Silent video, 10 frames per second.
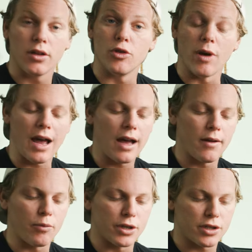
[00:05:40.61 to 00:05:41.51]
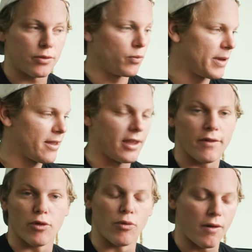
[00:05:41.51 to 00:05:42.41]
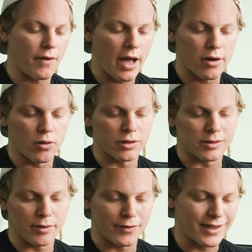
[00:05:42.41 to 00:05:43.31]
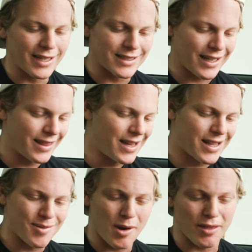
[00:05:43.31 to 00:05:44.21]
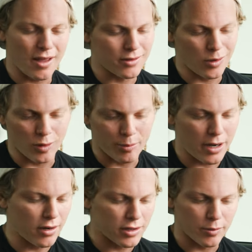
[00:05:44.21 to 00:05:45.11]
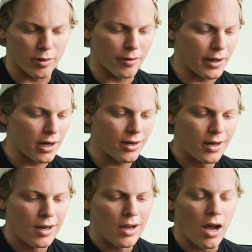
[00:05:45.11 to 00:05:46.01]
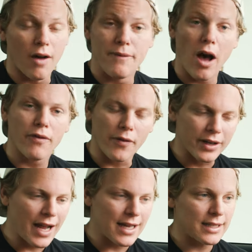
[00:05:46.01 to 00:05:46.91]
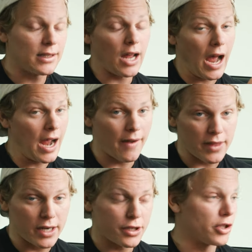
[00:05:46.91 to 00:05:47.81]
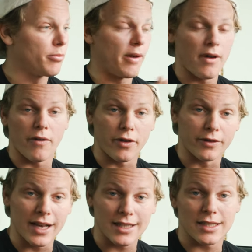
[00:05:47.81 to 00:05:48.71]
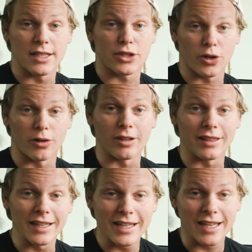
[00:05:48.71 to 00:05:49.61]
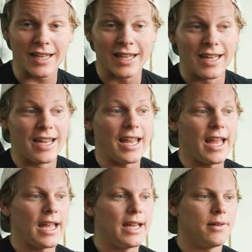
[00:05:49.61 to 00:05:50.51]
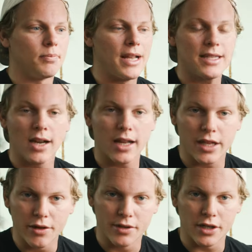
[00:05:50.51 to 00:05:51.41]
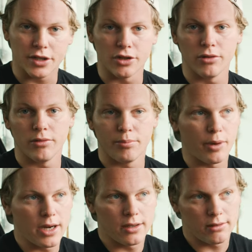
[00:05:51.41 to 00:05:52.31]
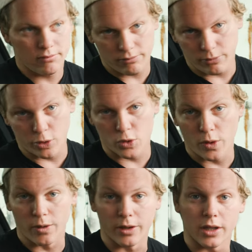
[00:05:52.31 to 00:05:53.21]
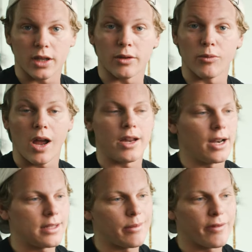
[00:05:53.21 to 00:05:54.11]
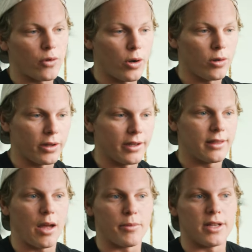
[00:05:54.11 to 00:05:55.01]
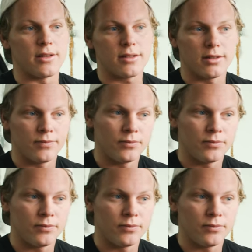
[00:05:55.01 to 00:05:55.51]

you have which basically give you a rough idle, some different things. I think it's about a thousand dollar repair somewhere on there. Uh, valve cover gasket. I have that issue. My valve cover gasket is currently leaking, and it's not a huge issue, but there's oil leaking, right? And anytime you have an oil leak, that means